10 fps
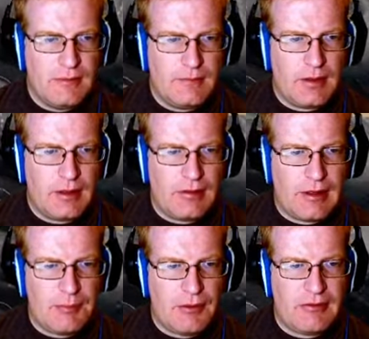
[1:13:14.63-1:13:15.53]
Uh,
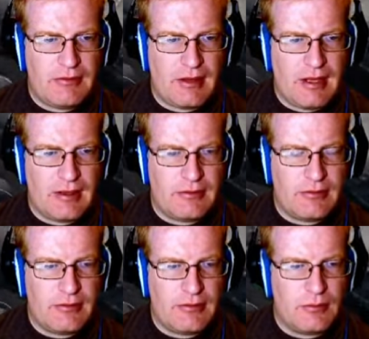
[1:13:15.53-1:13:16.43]
that puts us at
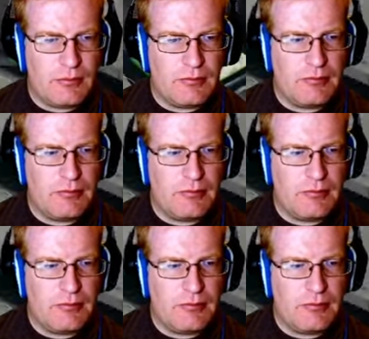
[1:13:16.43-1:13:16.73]
ooh,